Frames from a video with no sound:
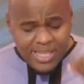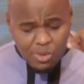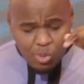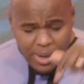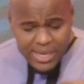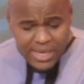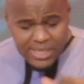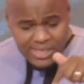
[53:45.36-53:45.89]

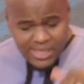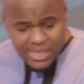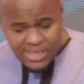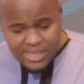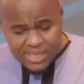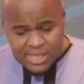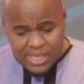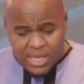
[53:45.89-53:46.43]
why he
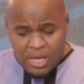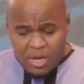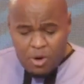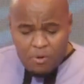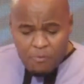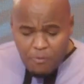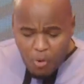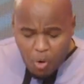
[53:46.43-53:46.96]
says,
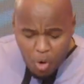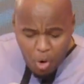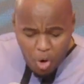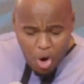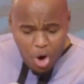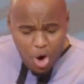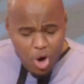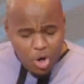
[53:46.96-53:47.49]
for
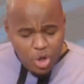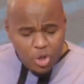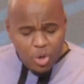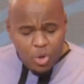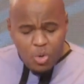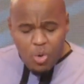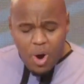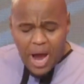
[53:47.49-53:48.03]
all
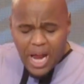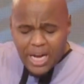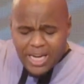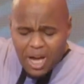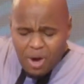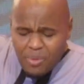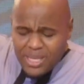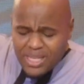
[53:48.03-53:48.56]
who are
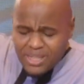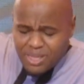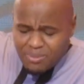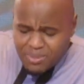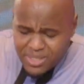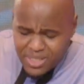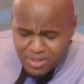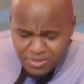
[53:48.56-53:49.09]
allowing
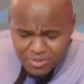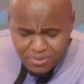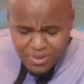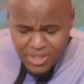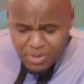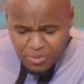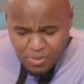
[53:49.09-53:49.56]
themselves, verse